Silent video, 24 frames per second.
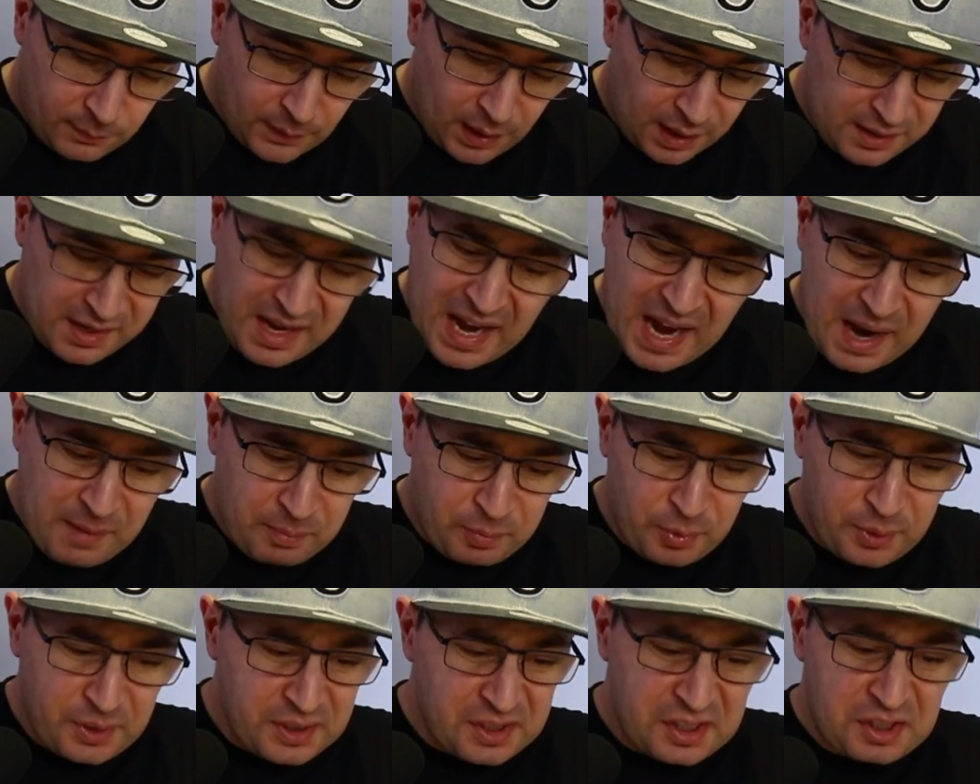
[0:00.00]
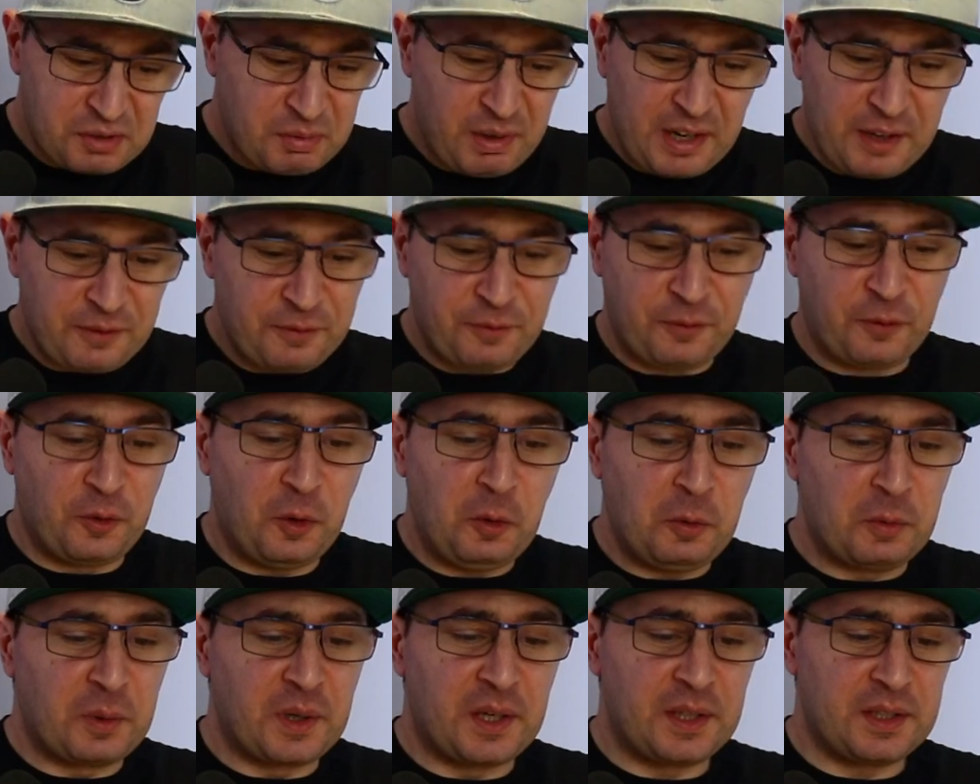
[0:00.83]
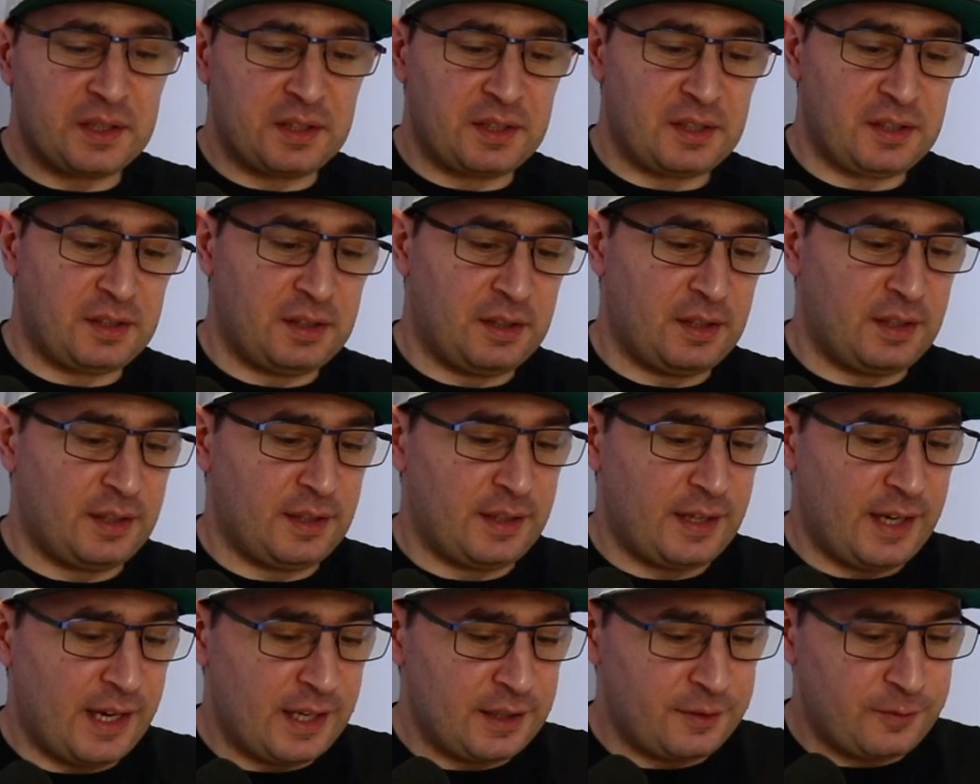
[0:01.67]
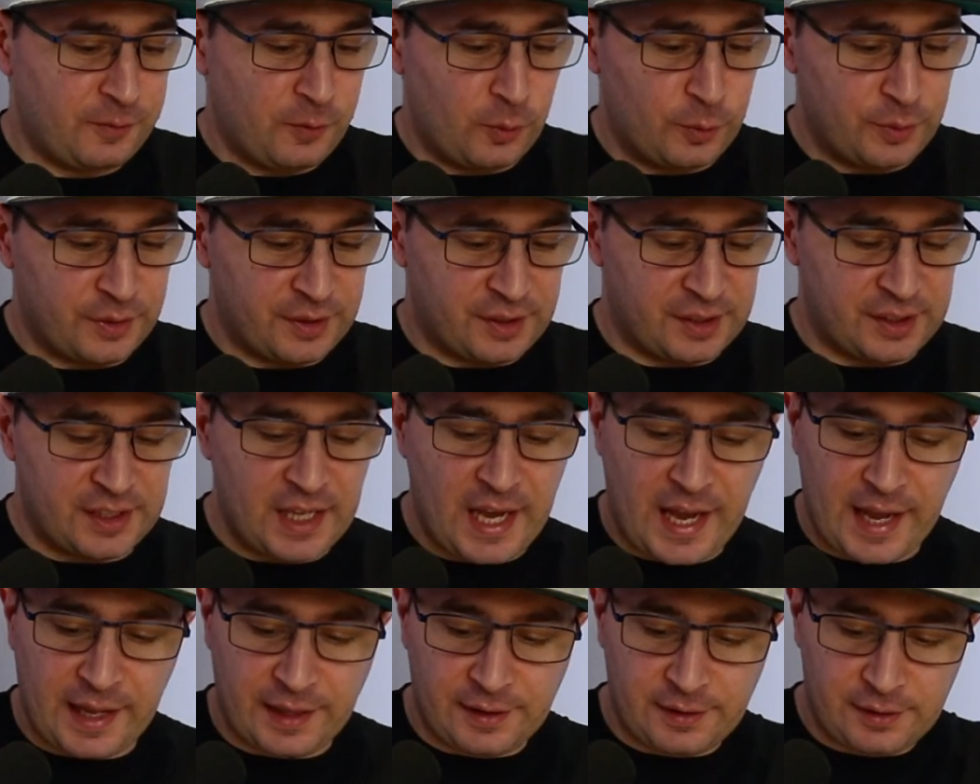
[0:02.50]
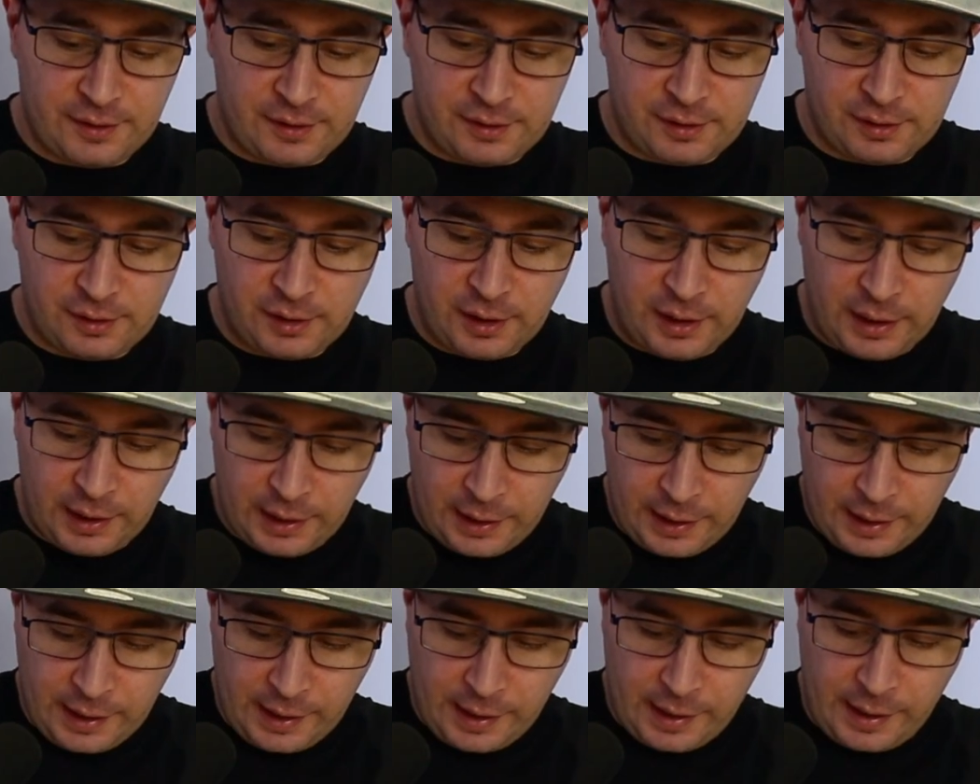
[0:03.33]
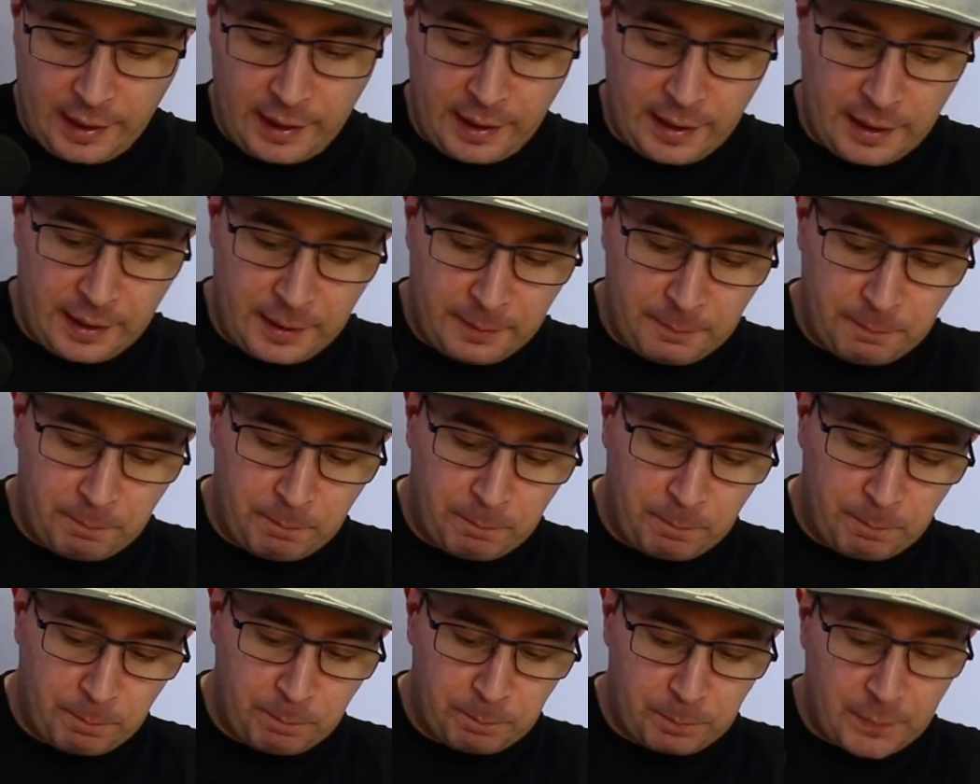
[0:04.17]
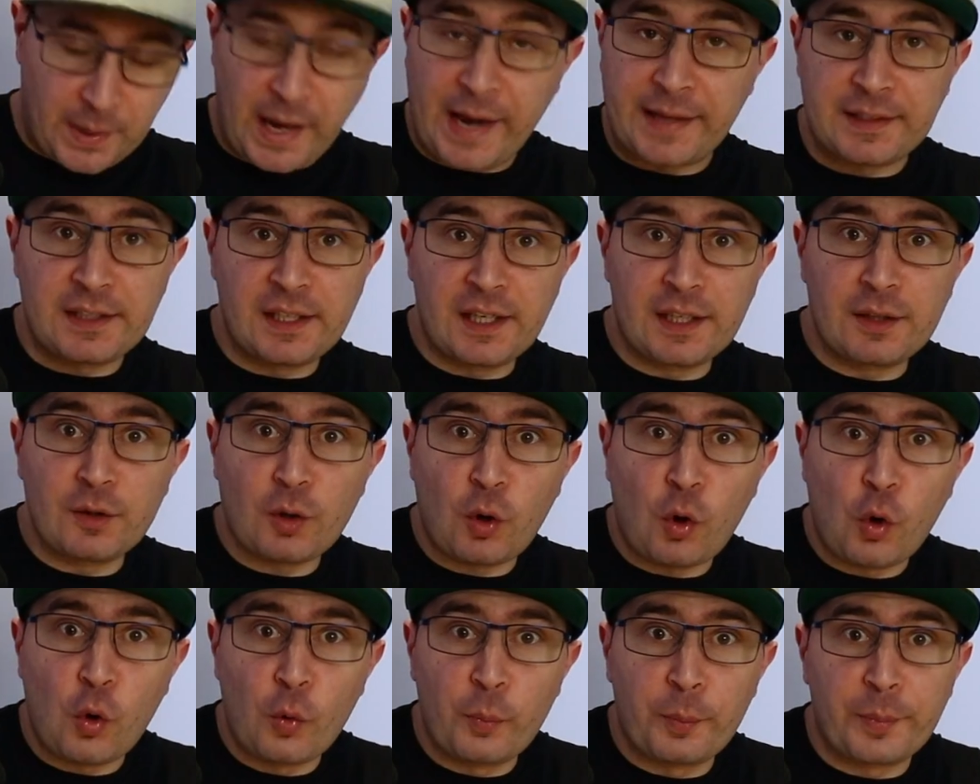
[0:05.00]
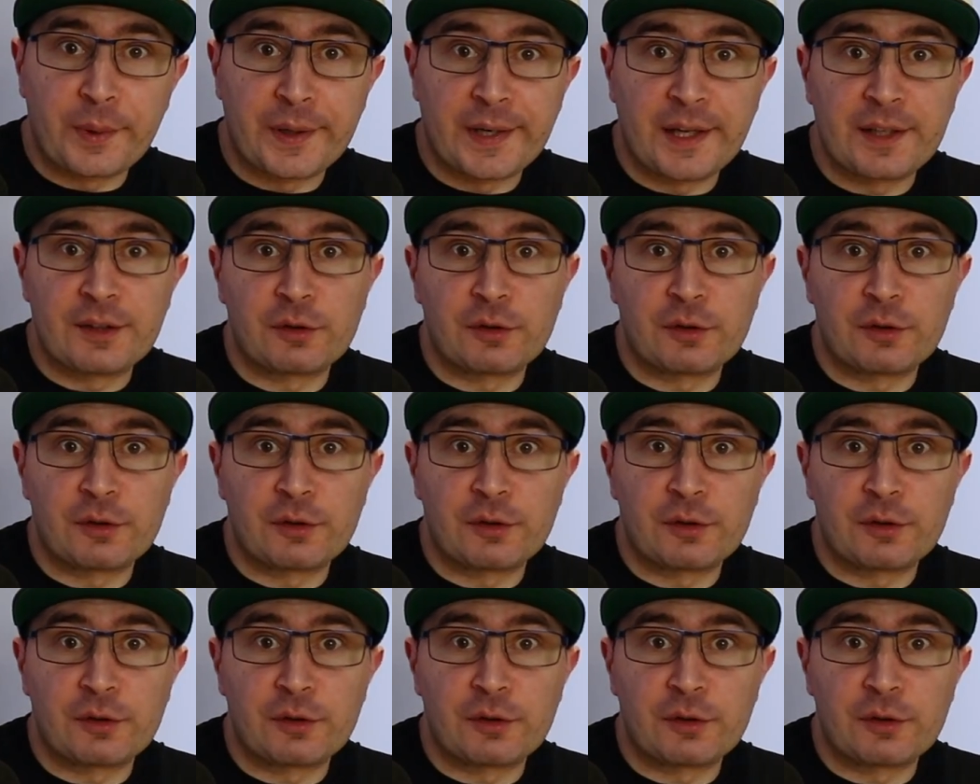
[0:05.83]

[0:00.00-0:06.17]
Yeah, pretty straightforward headphone stand. I didn't open it,